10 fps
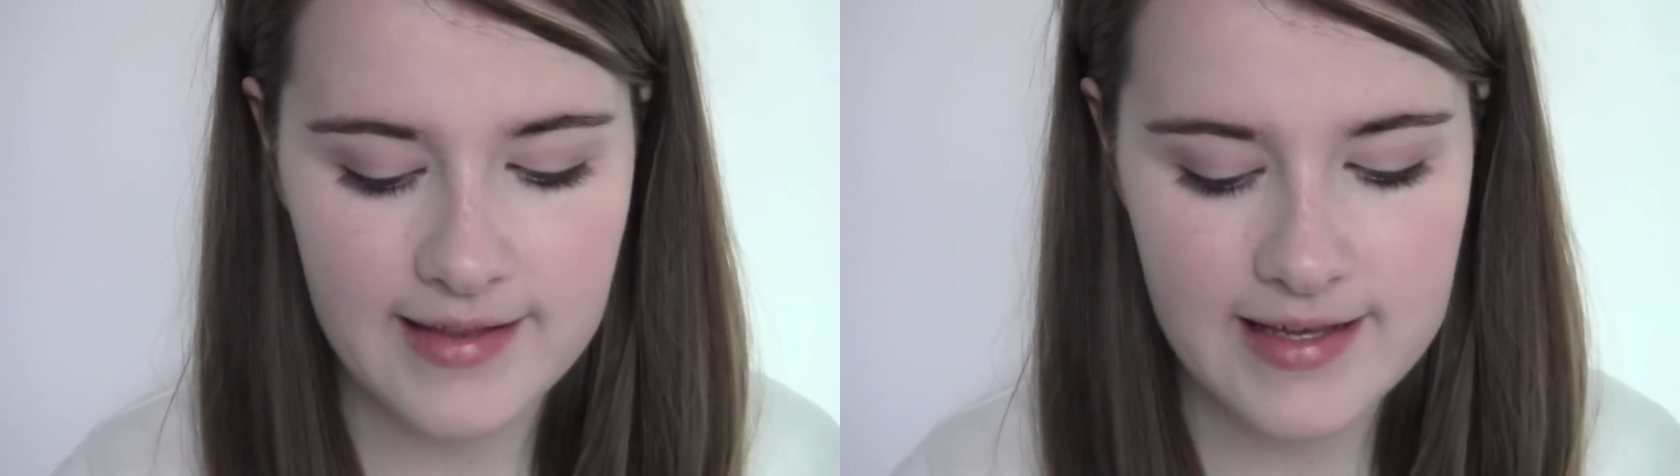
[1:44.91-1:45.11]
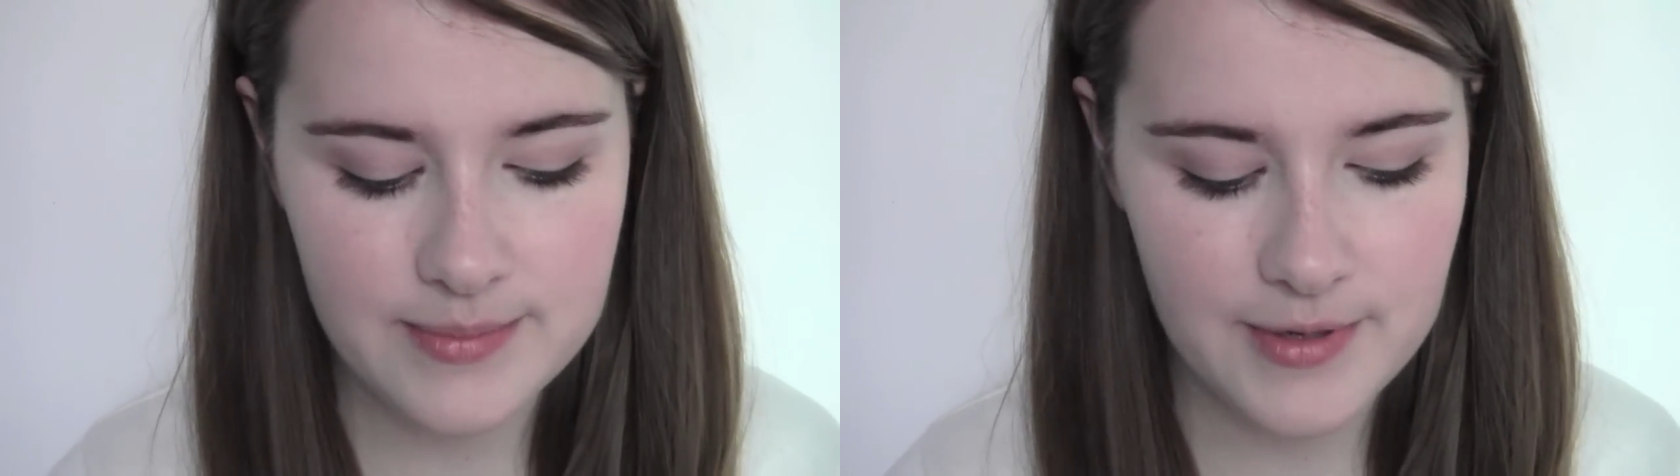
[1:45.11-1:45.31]

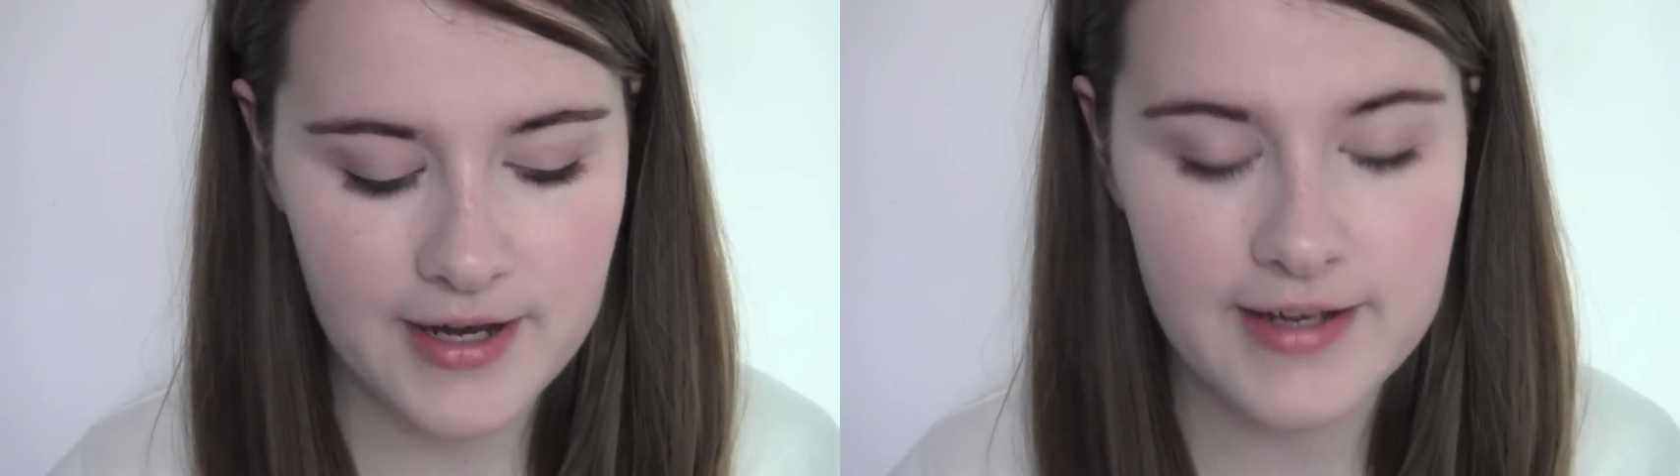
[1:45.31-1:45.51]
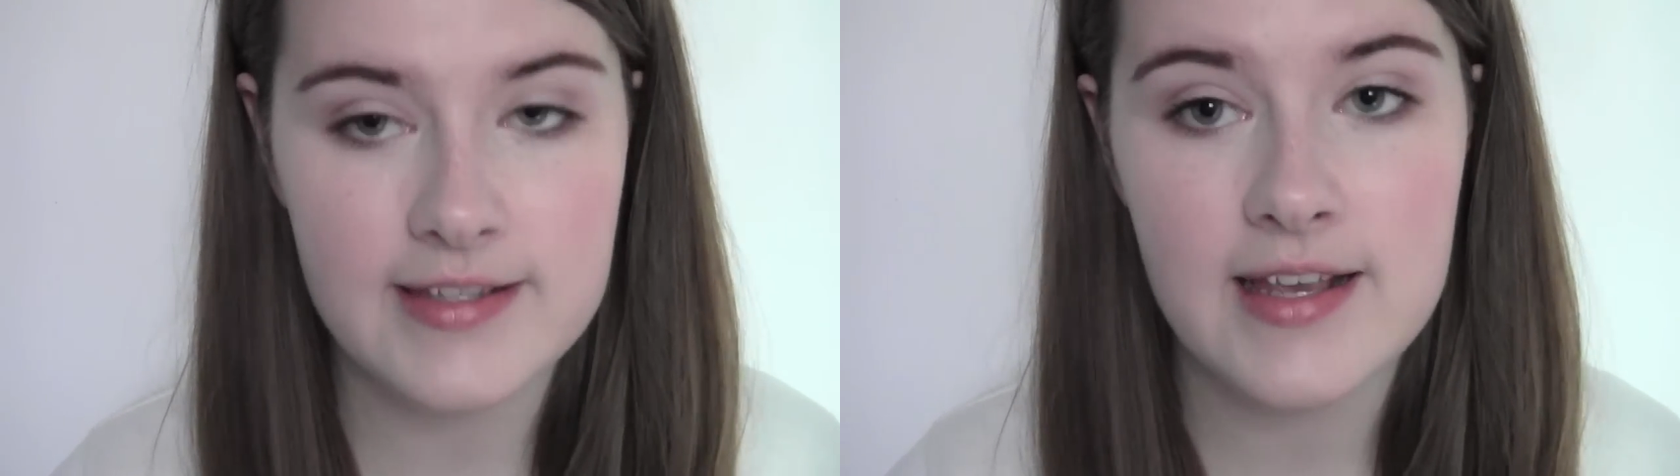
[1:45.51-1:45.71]
is
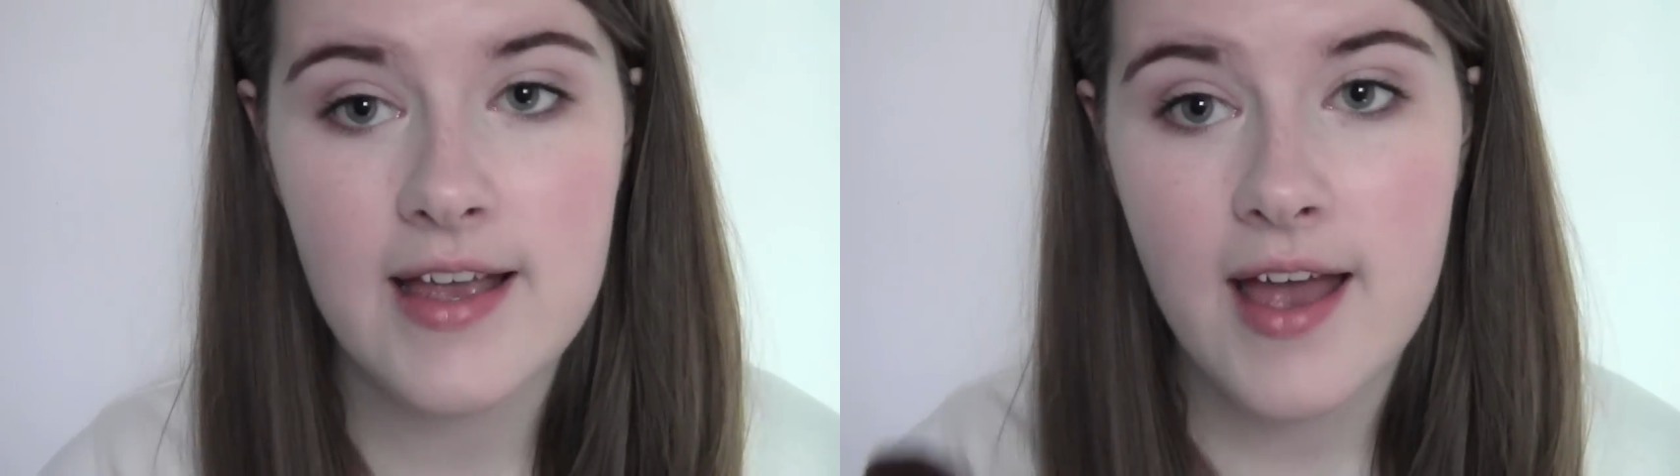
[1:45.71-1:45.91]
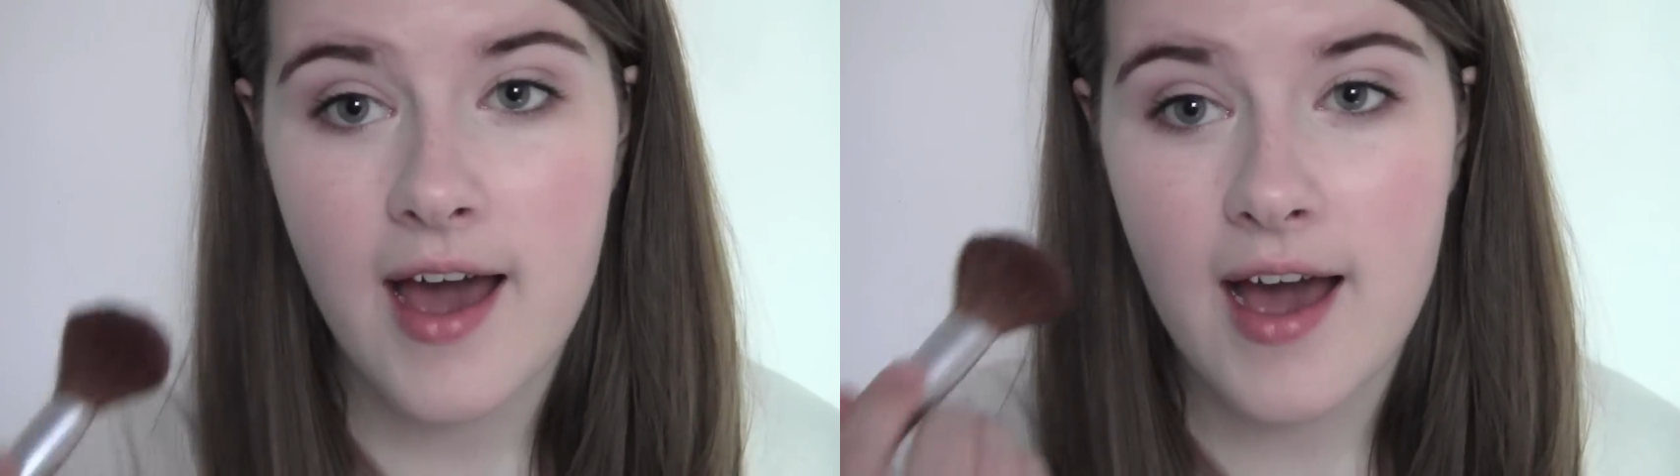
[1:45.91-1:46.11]
because
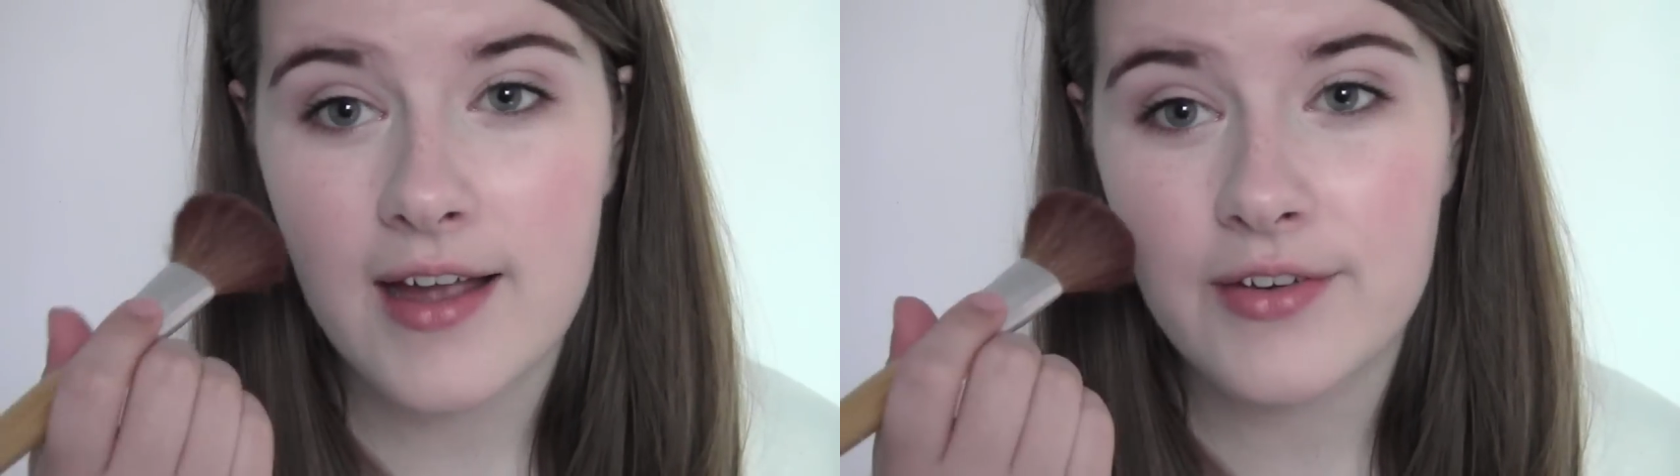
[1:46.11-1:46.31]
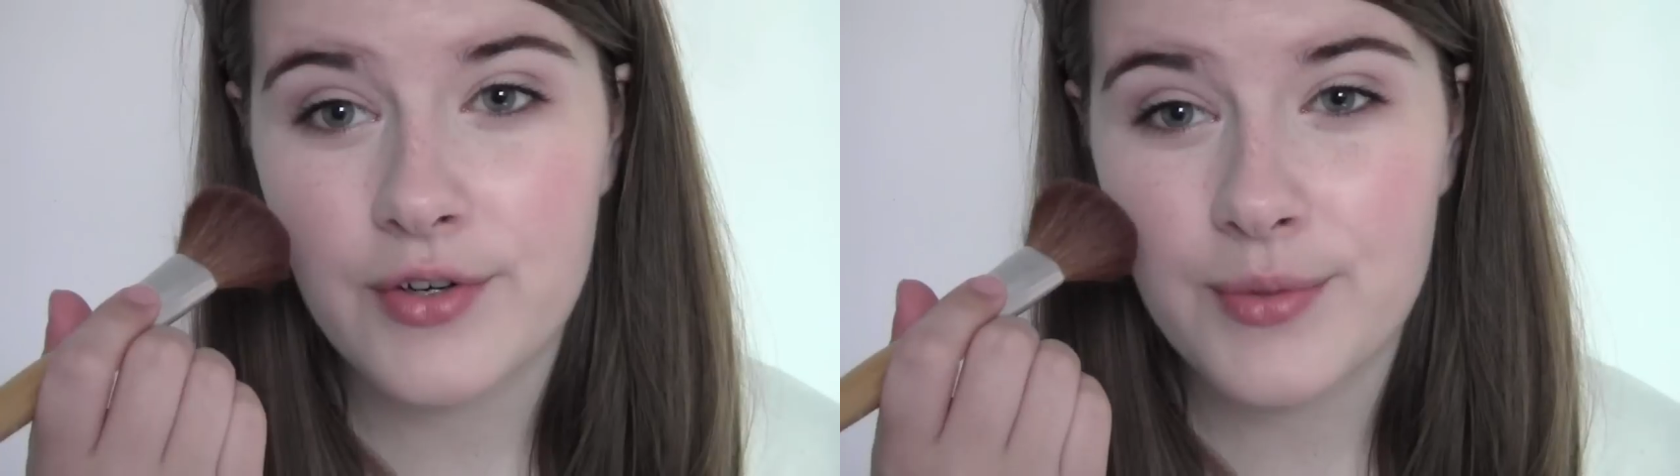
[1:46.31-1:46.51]

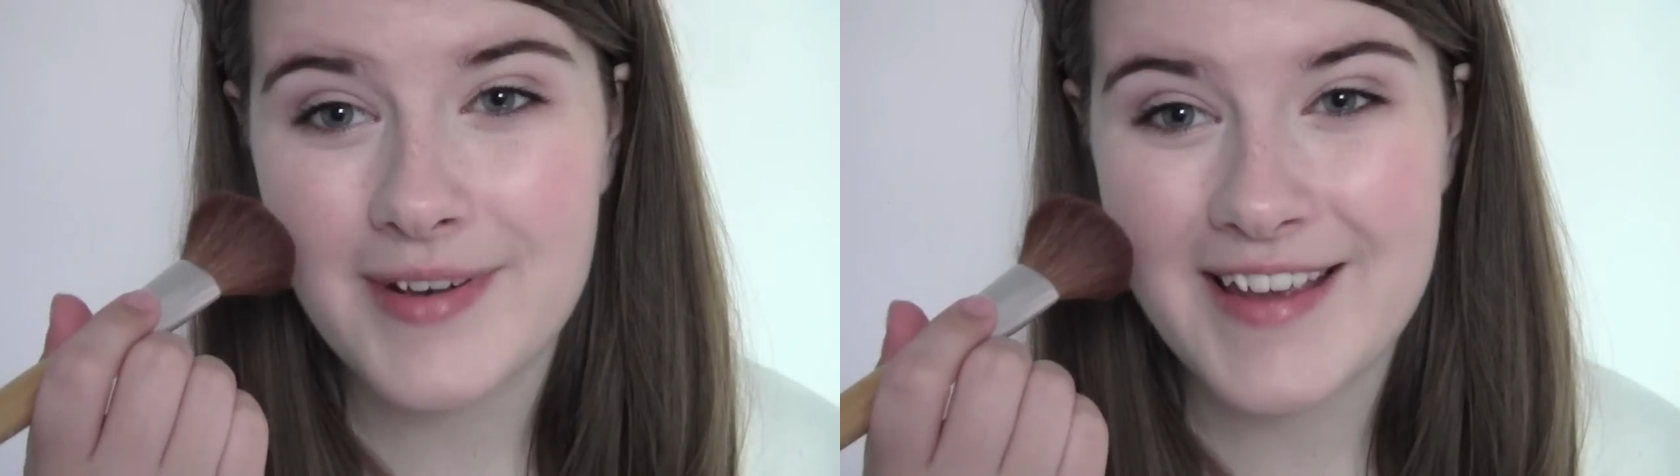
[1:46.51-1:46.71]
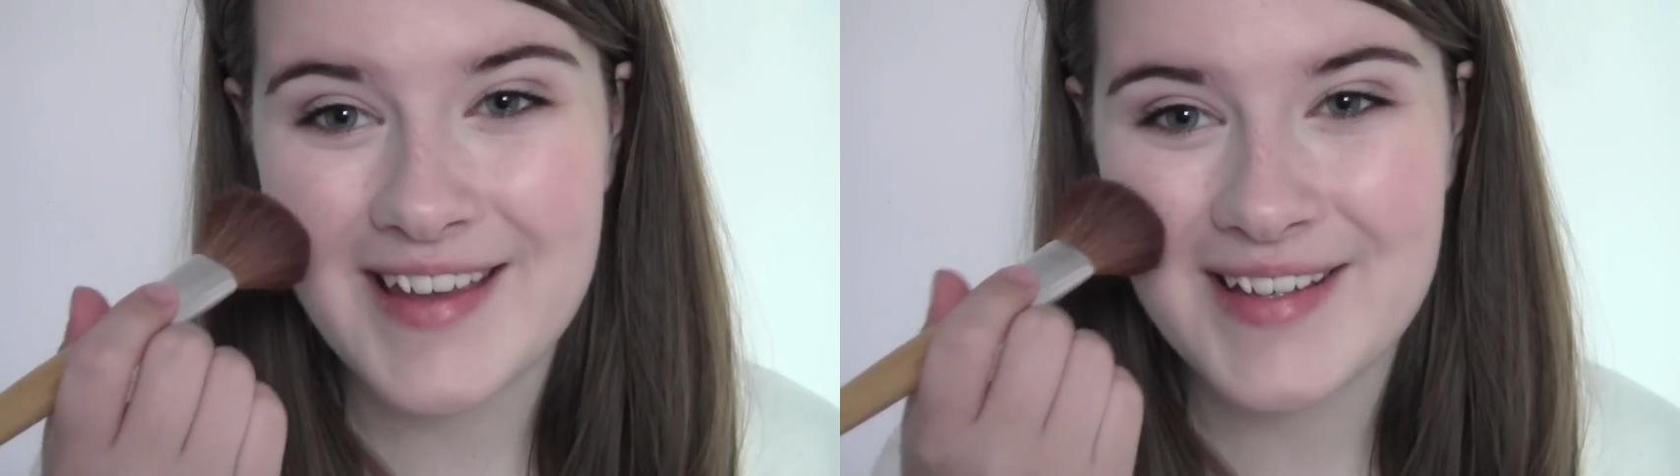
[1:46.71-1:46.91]
I
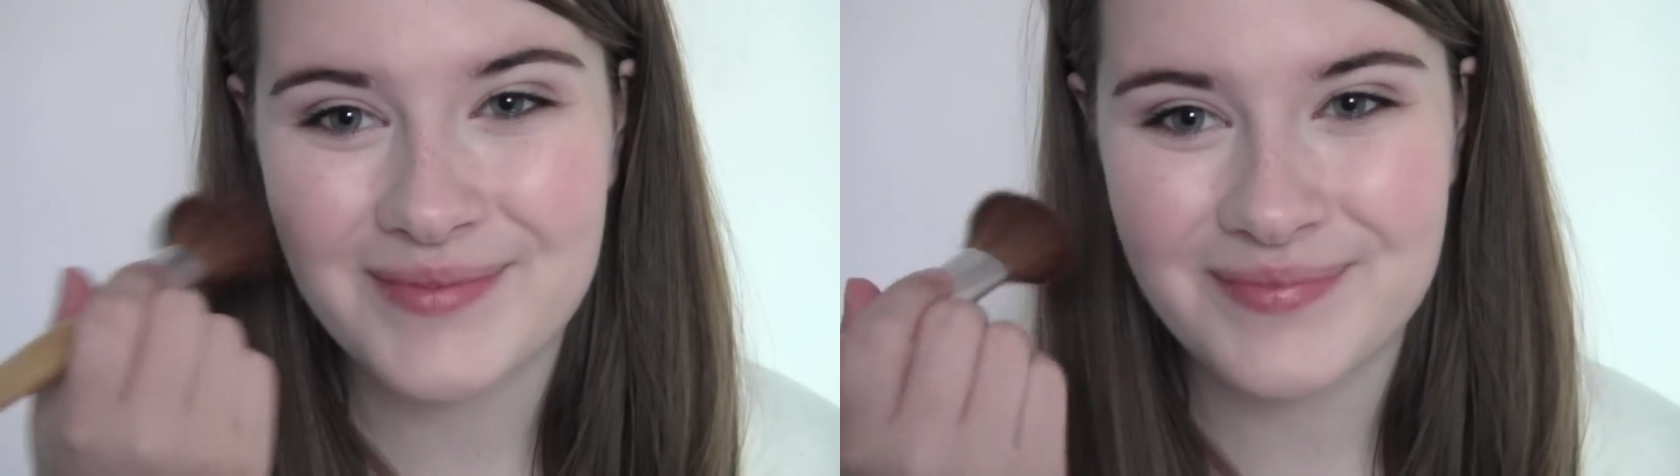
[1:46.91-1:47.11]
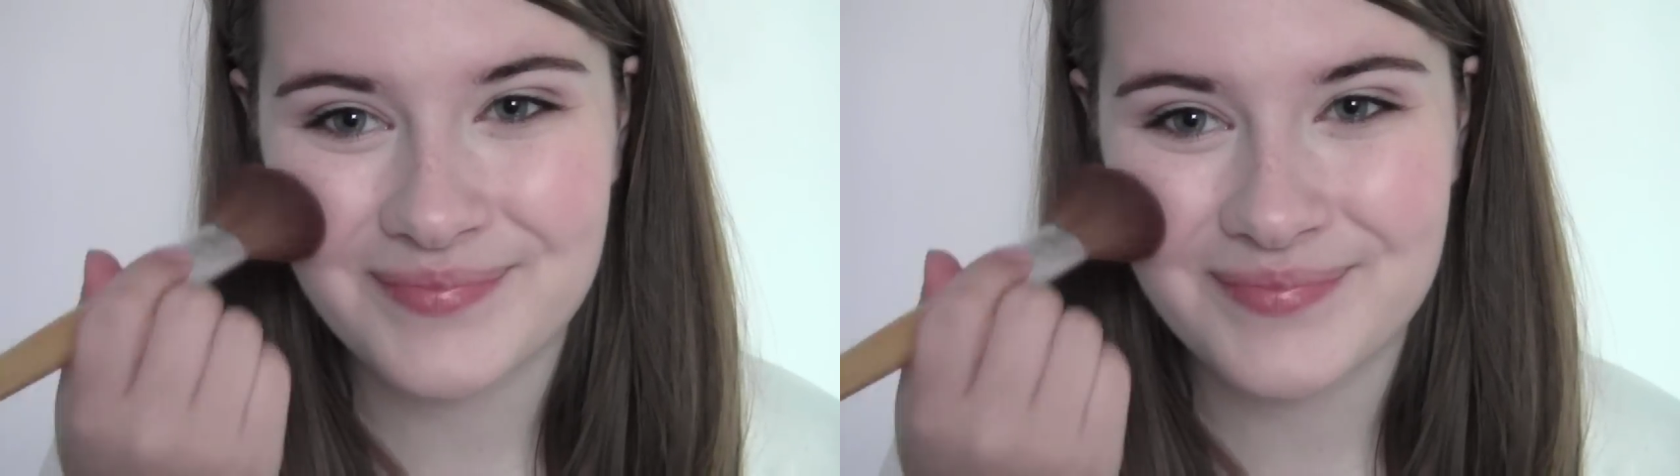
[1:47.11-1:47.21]
normally